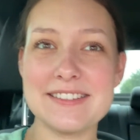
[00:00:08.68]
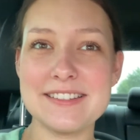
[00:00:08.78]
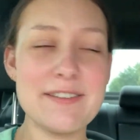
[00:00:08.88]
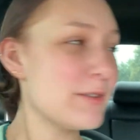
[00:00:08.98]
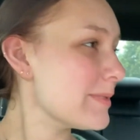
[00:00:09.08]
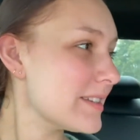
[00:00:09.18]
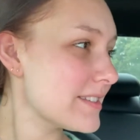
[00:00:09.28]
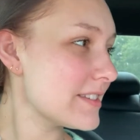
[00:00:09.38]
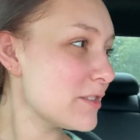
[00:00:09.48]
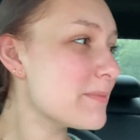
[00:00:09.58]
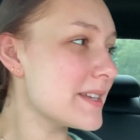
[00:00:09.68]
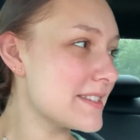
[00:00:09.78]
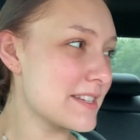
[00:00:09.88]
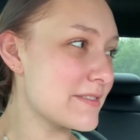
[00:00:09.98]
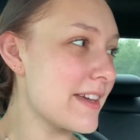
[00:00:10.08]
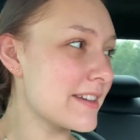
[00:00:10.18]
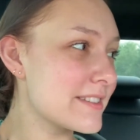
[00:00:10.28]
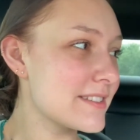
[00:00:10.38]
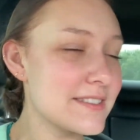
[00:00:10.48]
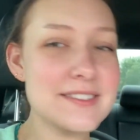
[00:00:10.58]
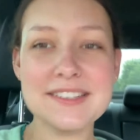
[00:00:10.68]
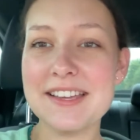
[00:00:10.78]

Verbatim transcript: have you been to, you've been to Six Flags? Yeah.